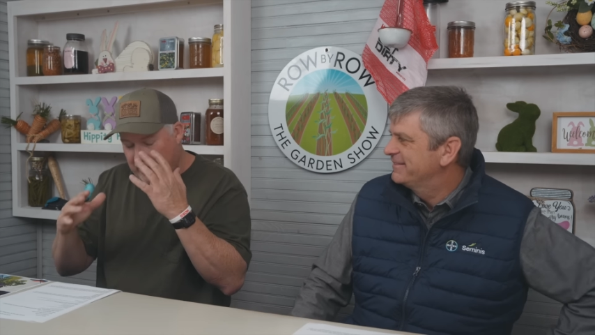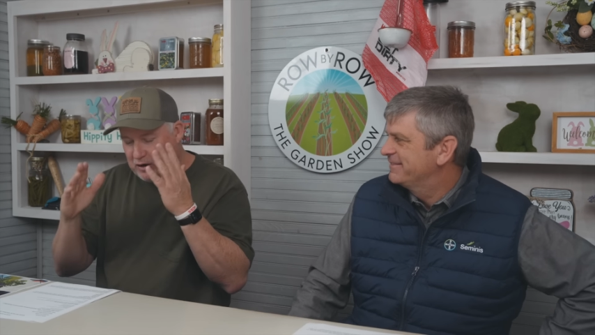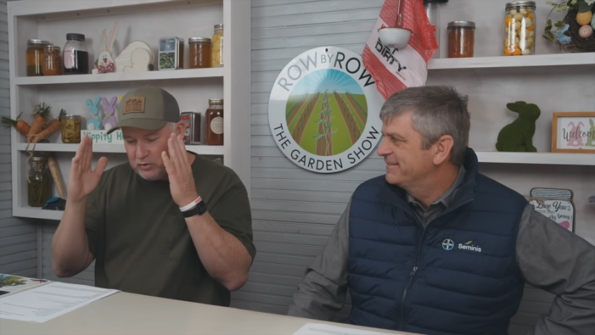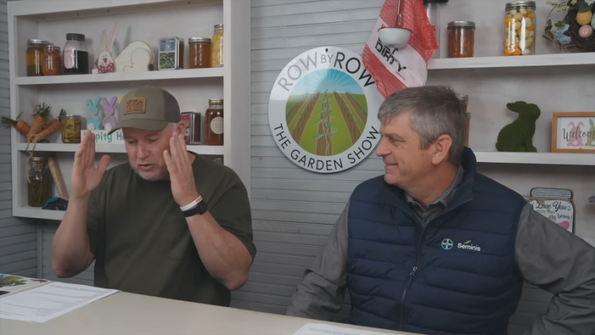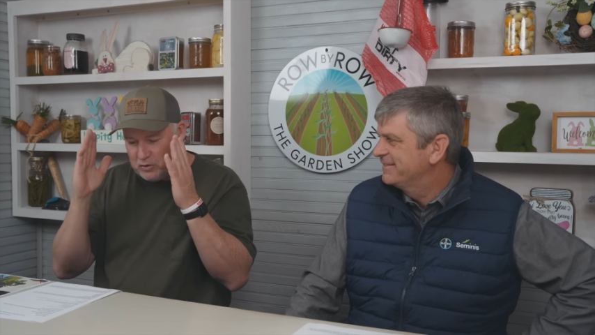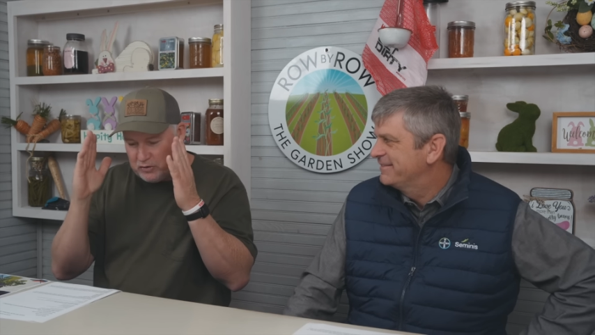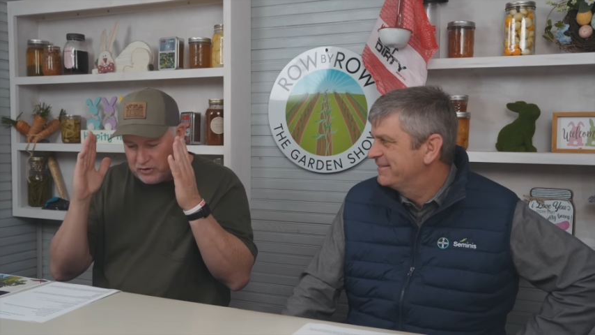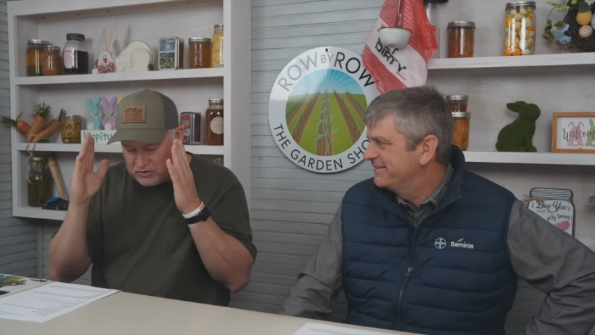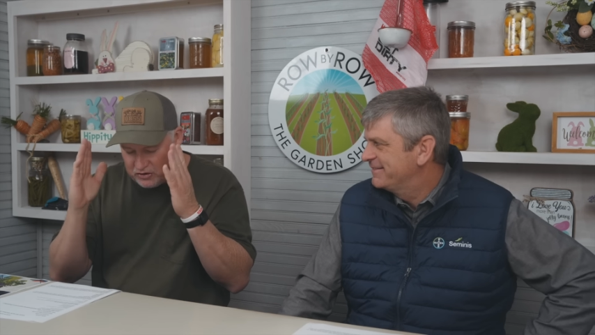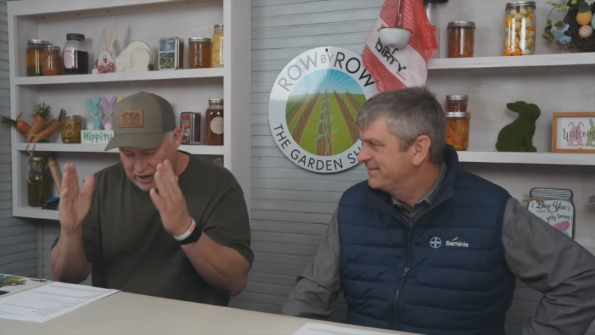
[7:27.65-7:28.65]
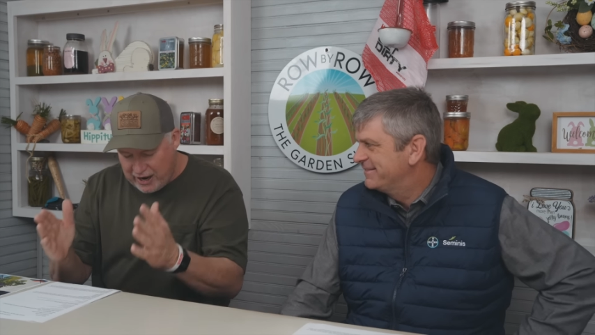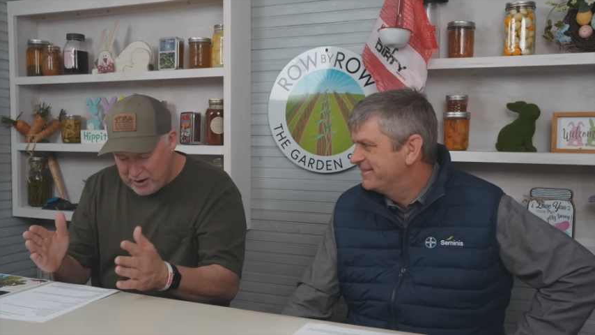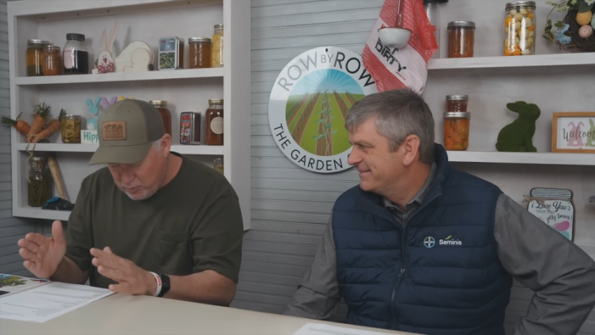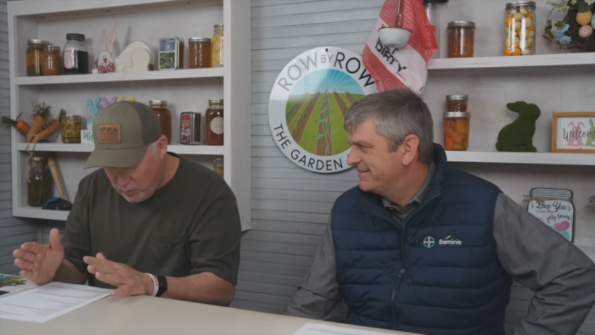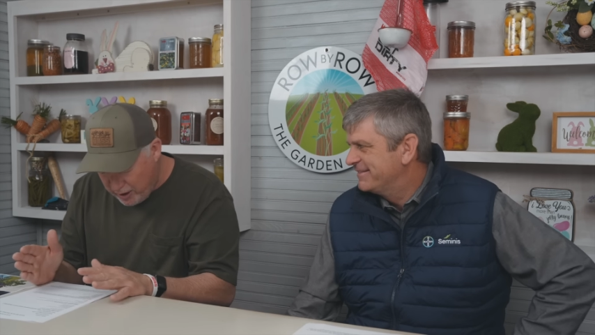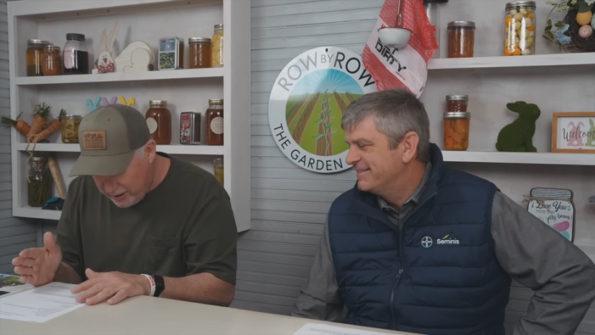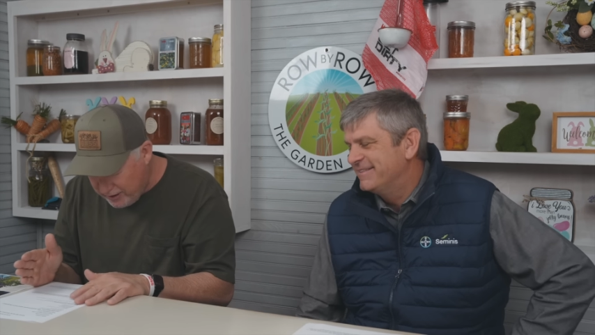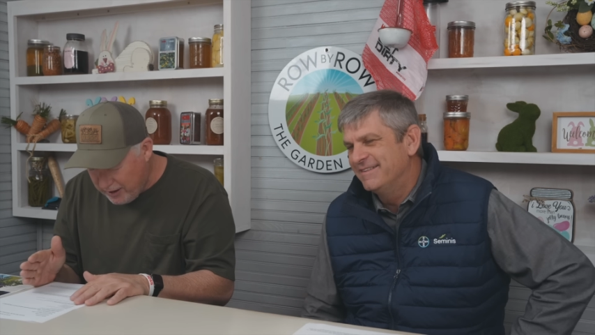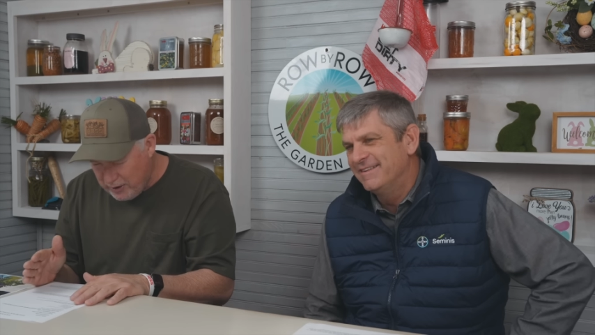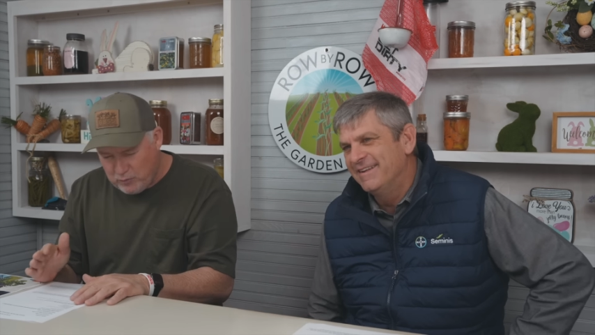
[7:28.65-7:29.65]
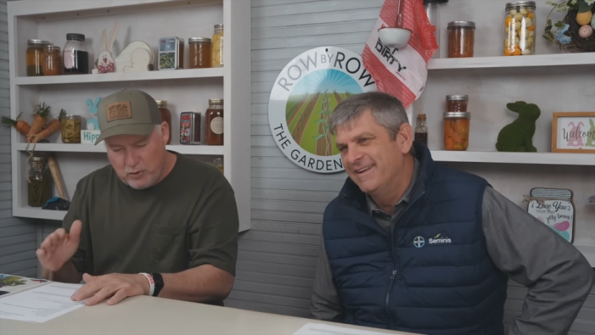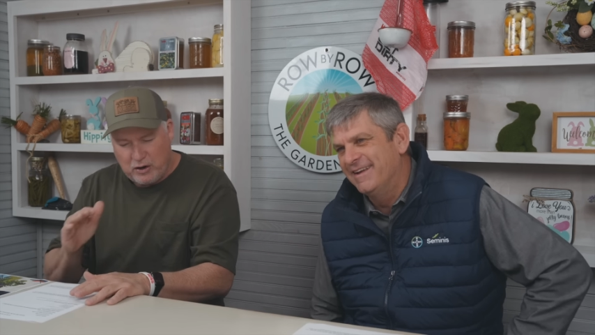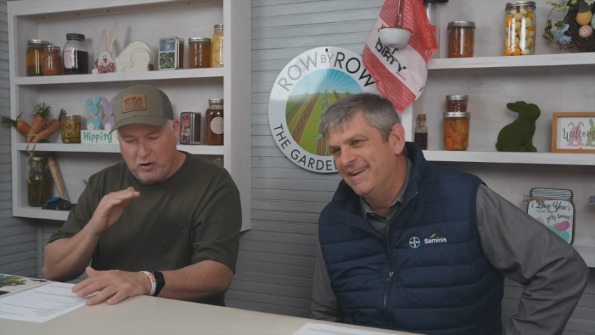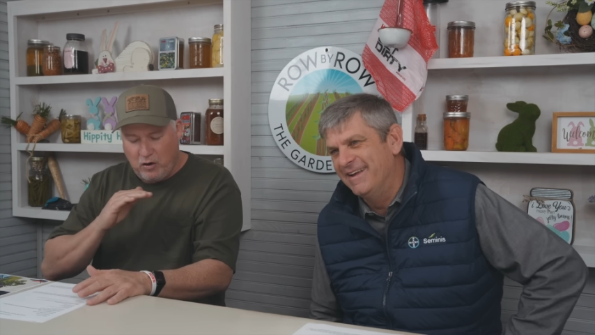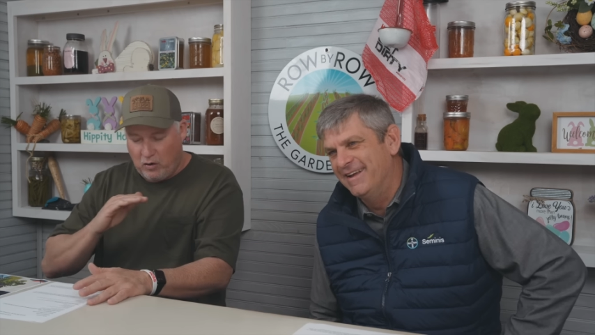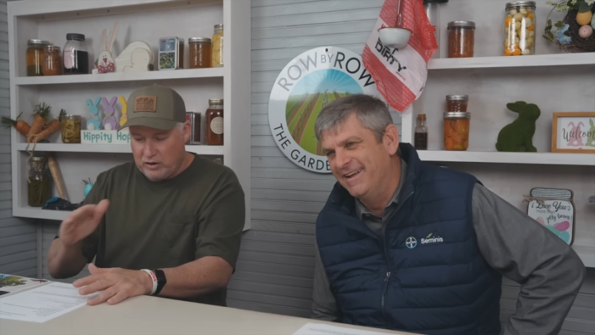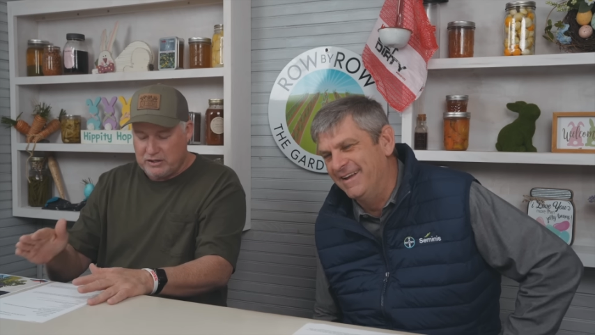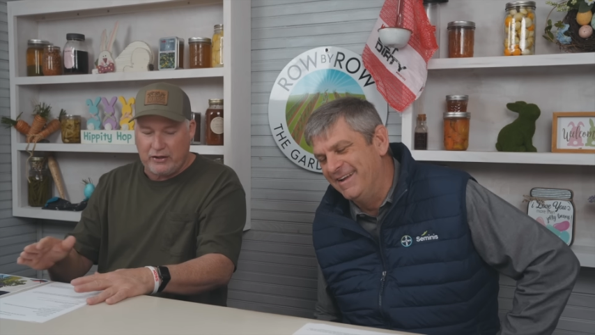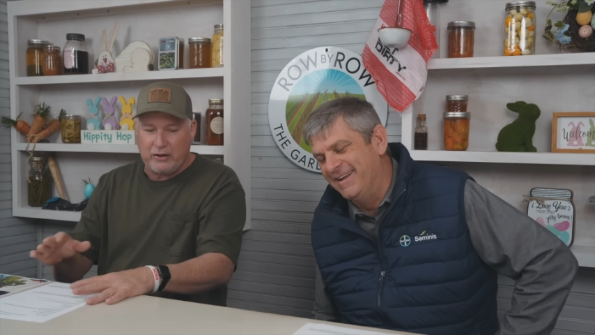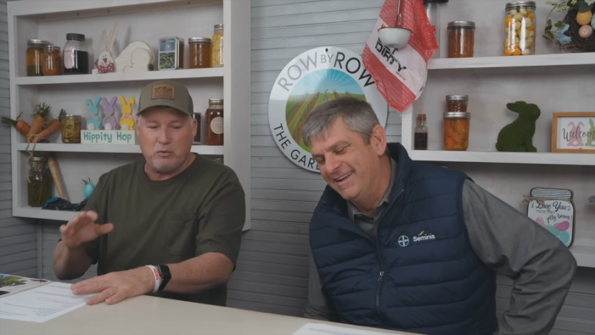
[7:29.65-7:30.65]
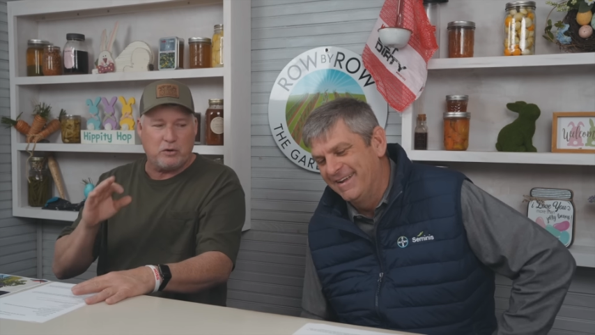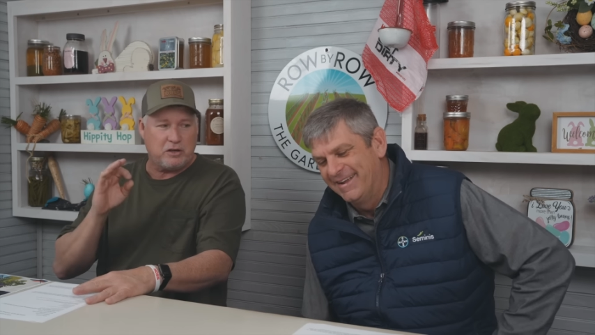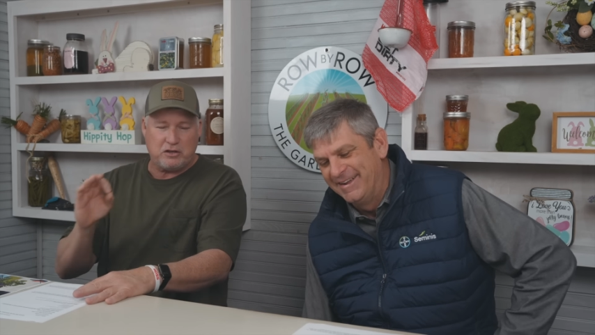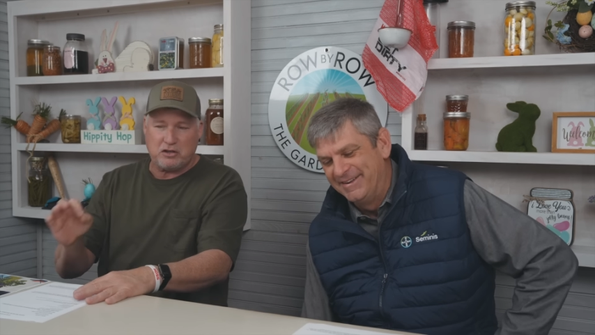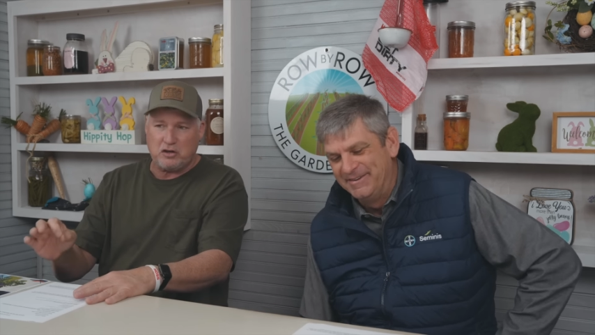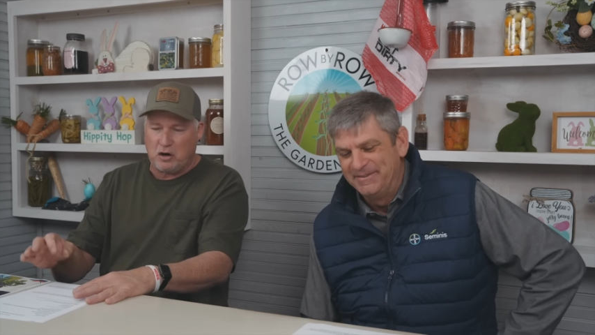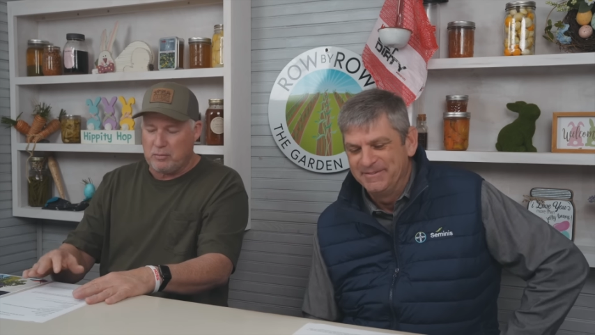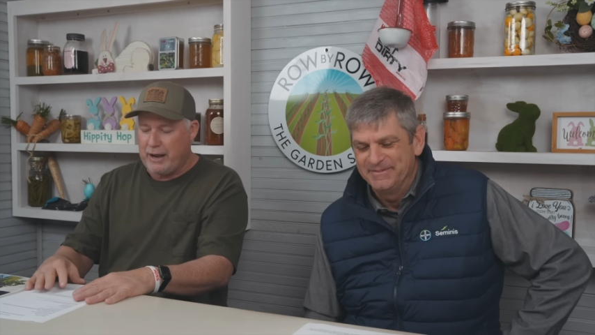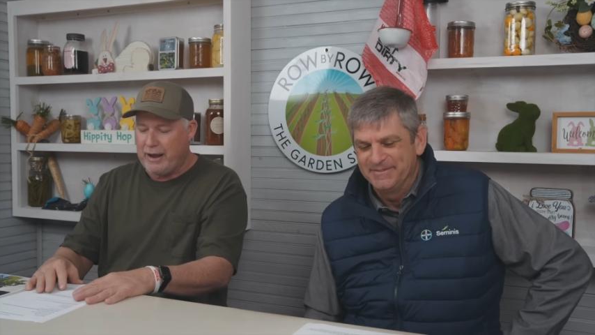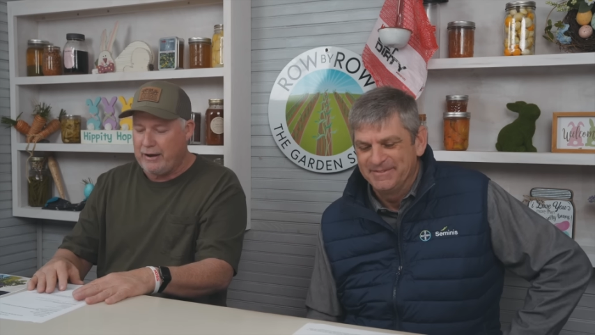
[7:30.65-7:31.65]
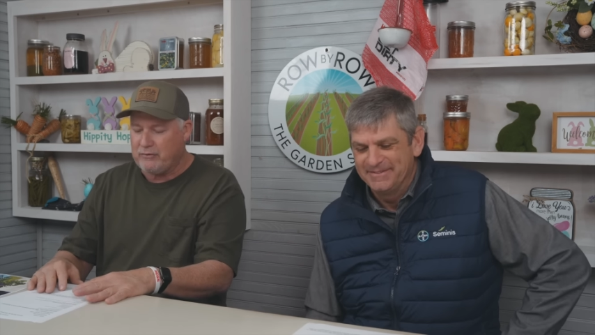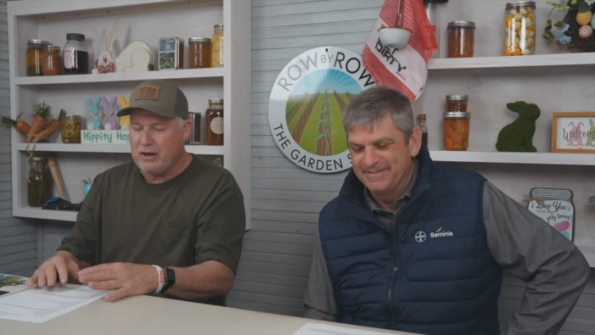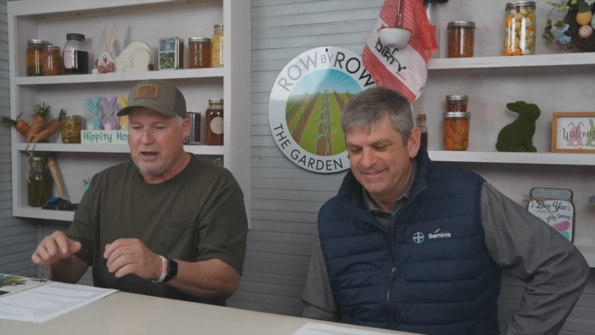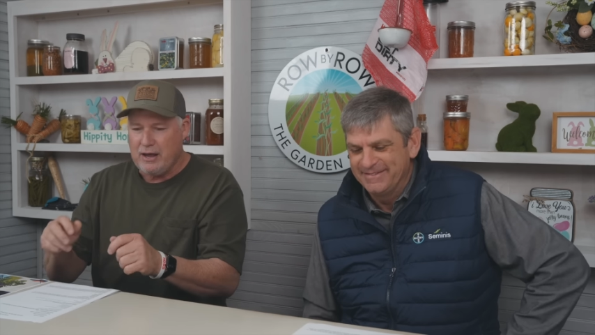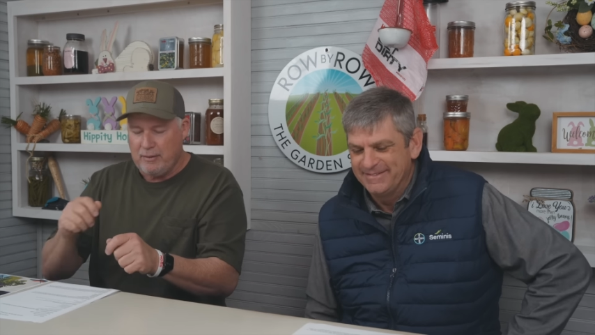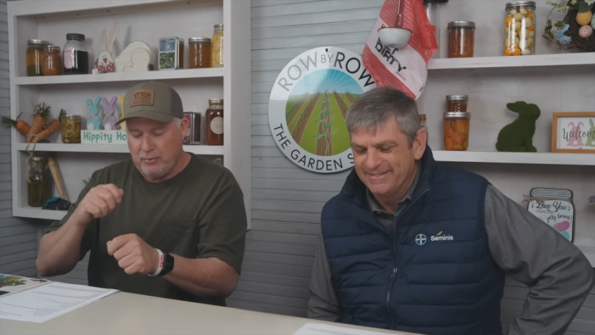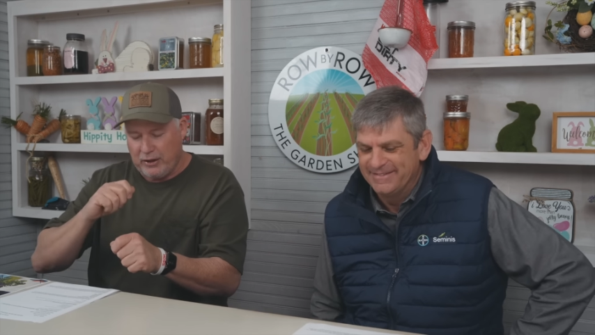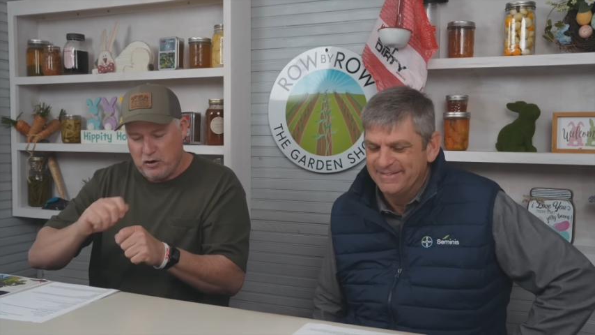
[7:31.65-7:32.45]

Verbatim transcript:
Speaker 1: They're going to do it the same way regardless. Now they want a good sharp knife, but they